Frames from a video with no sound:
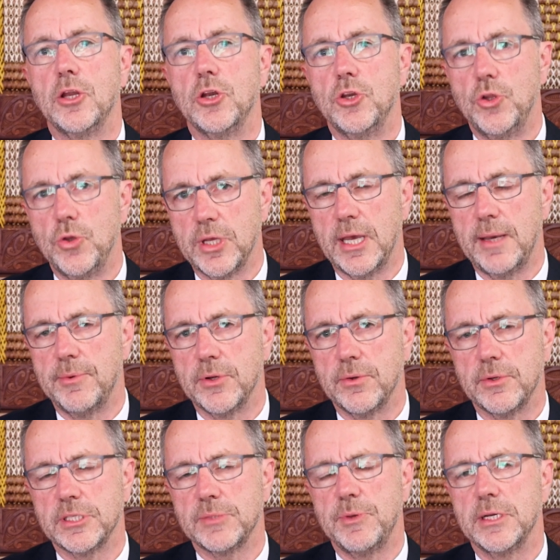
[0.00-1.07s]
new
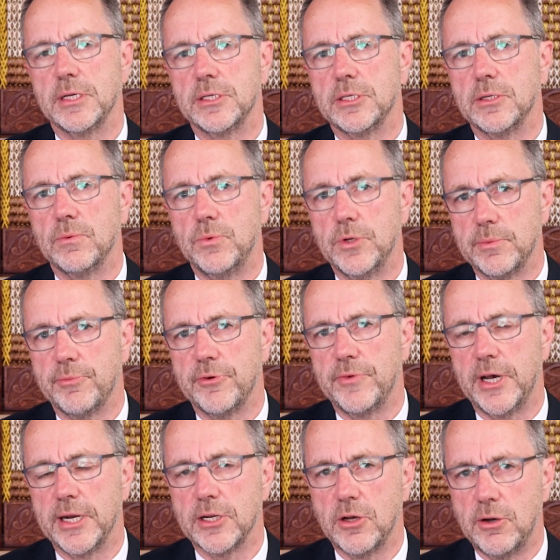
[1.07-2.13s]
capital expenditure would
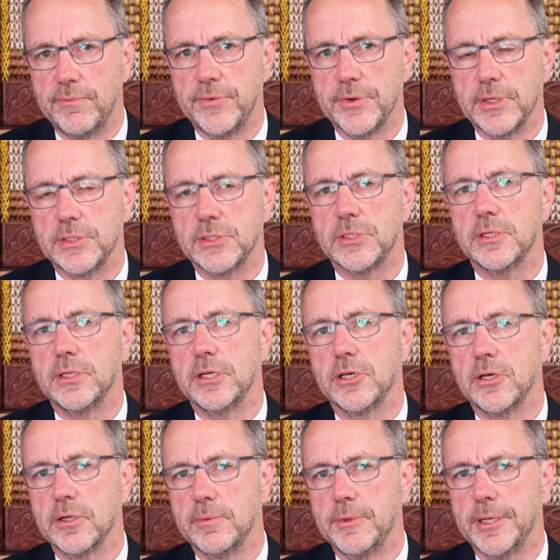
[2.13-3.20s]
provide confidence to the
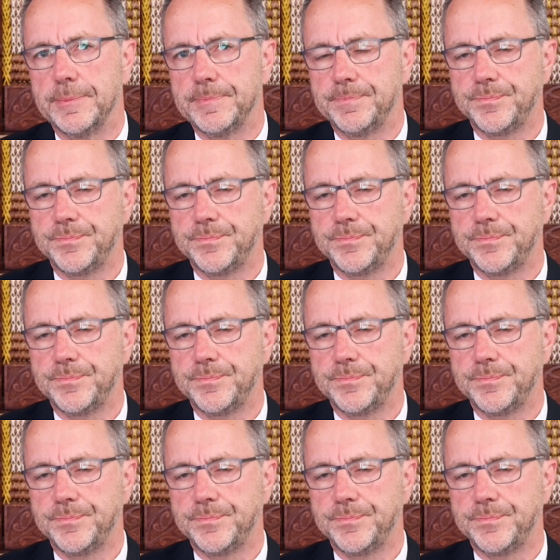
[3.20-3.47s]
economy.